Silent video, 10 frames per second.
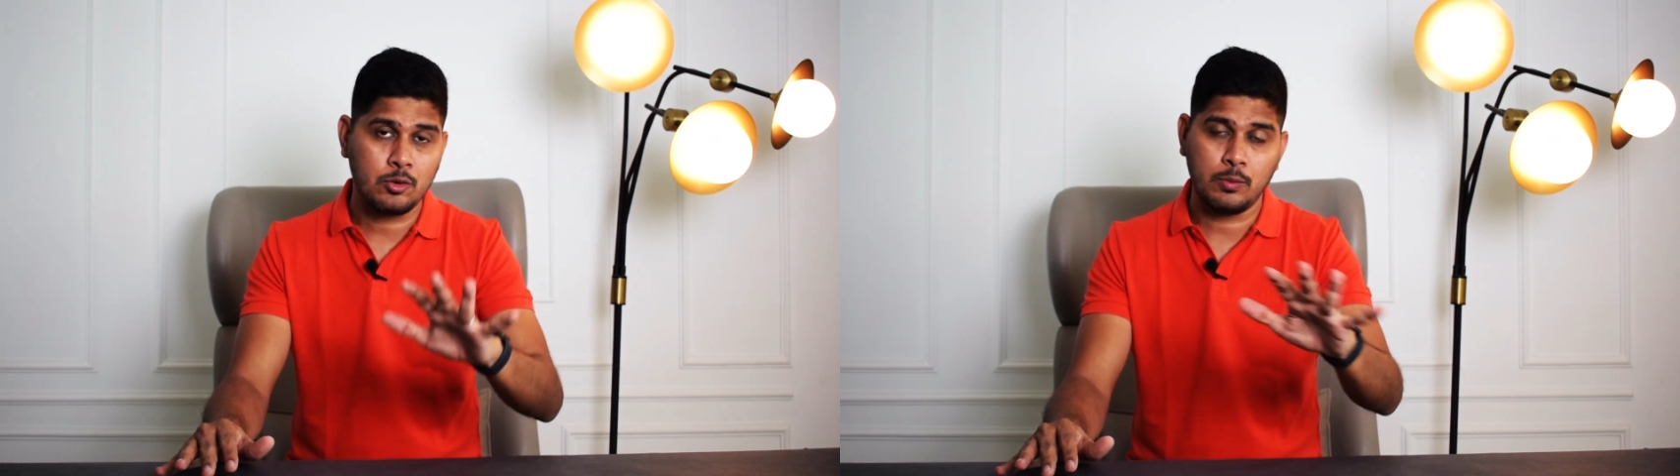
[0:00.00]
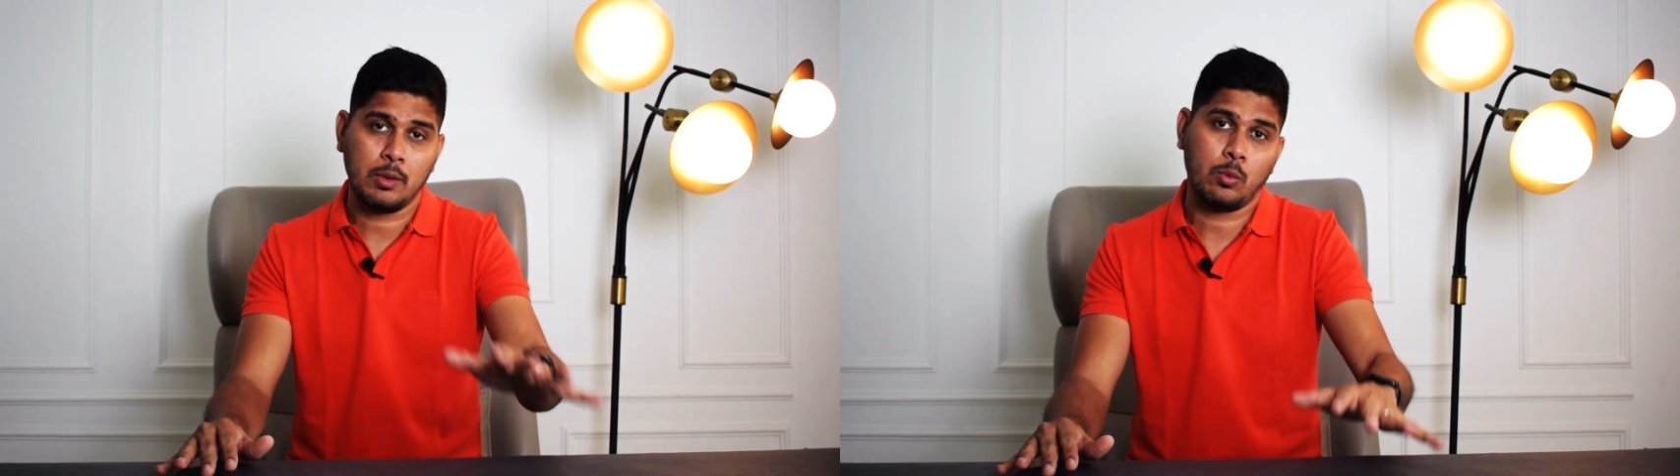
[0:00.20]

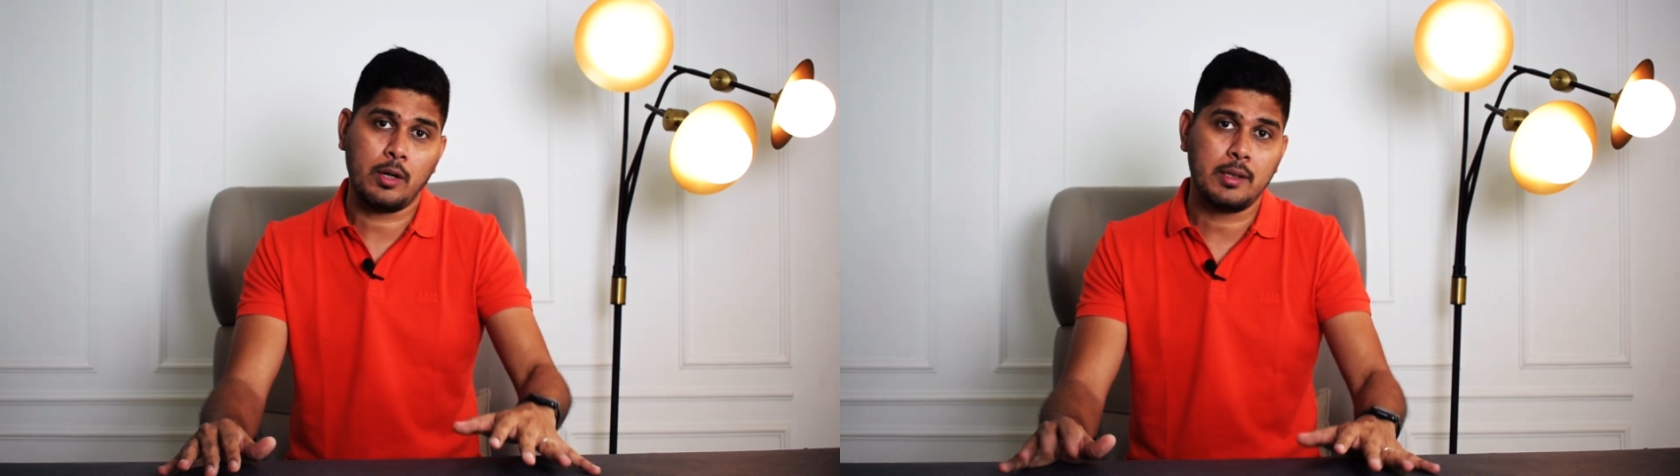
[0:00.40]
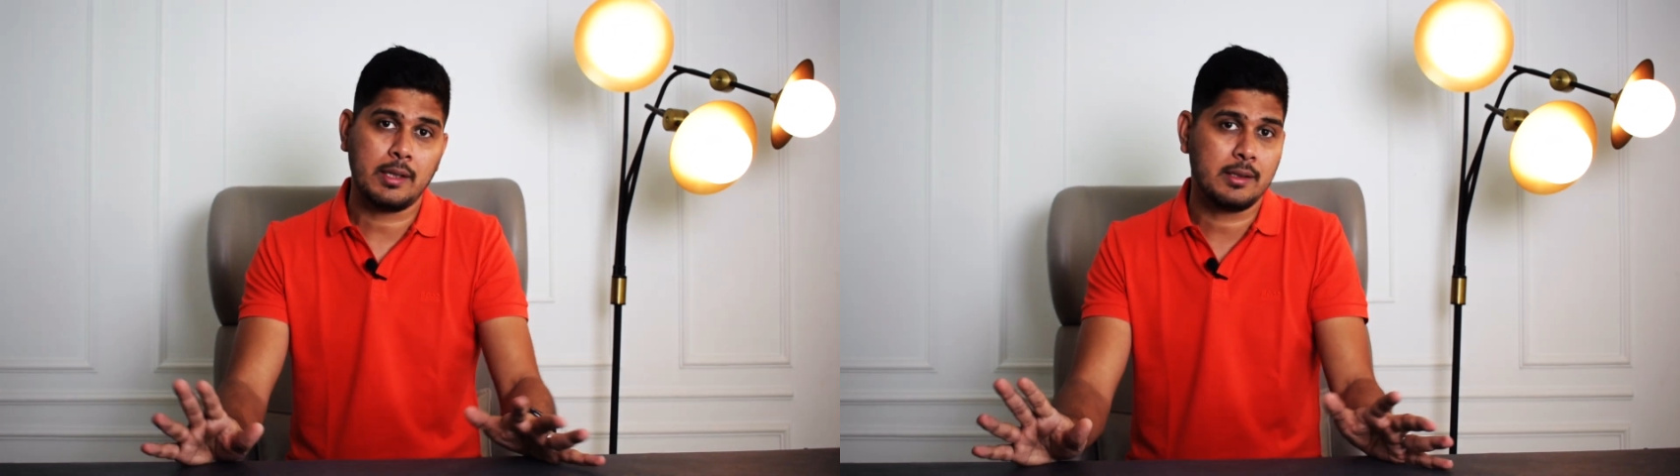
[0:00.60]
to be
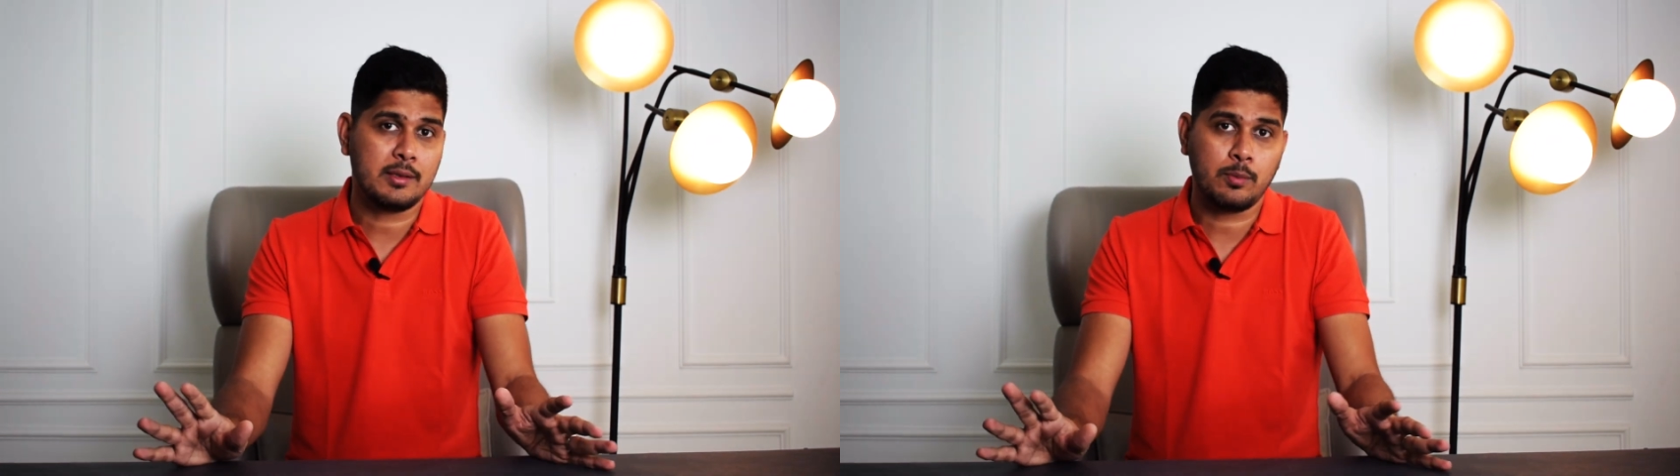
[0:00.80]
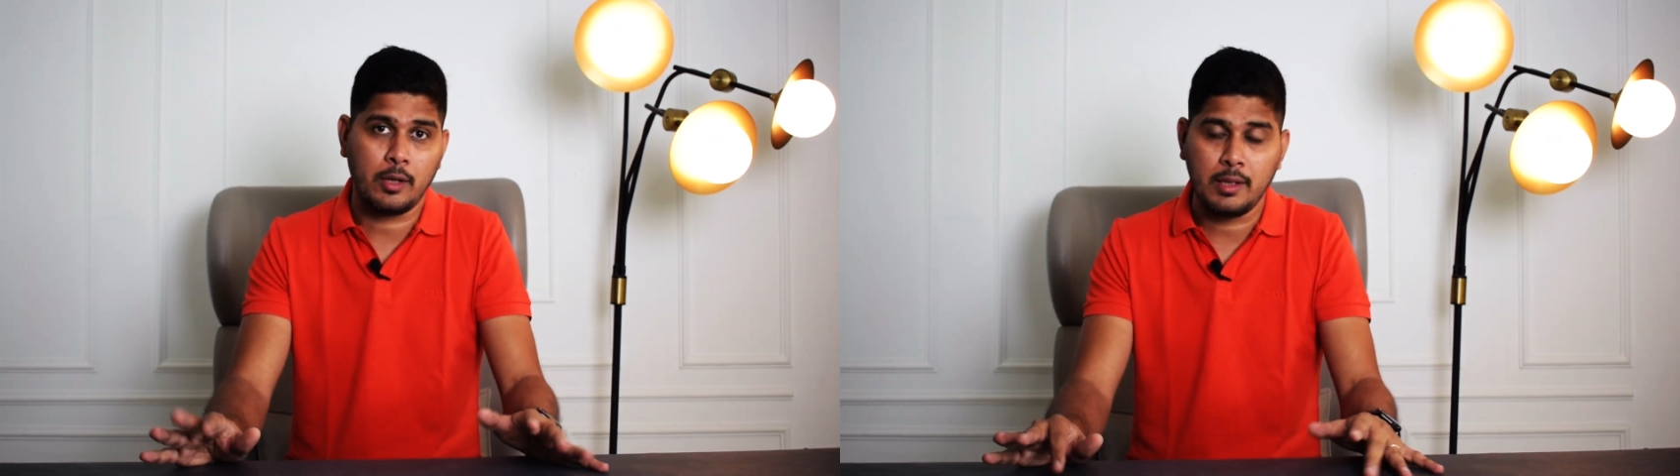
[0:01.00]
avoided at this
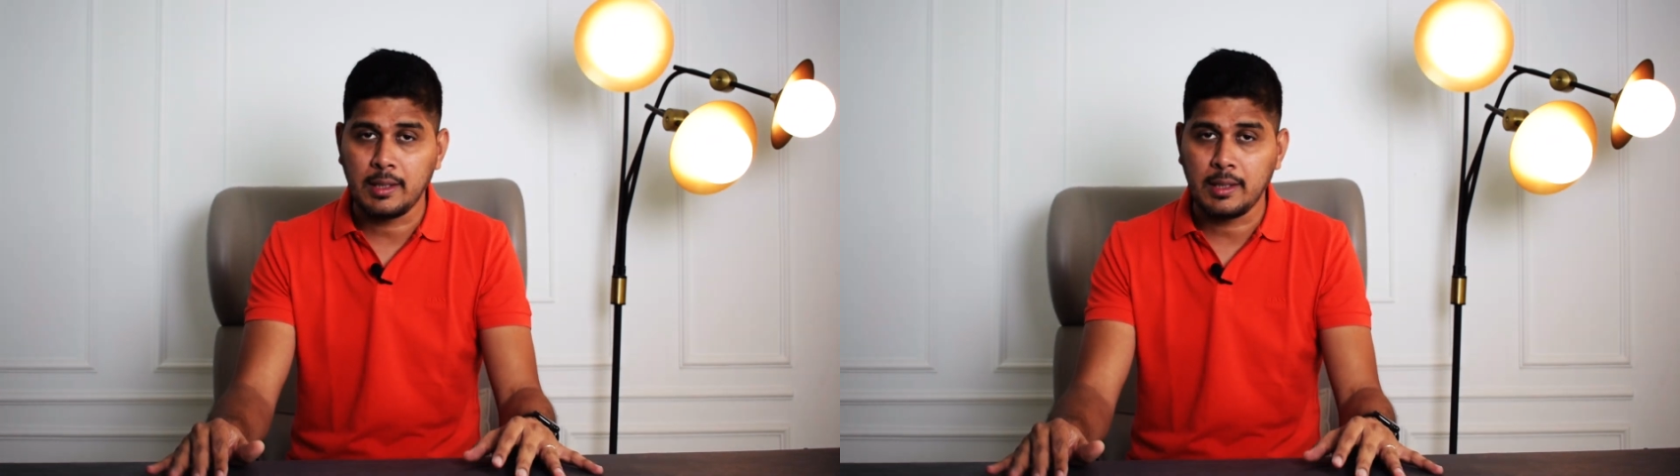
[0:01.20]
point in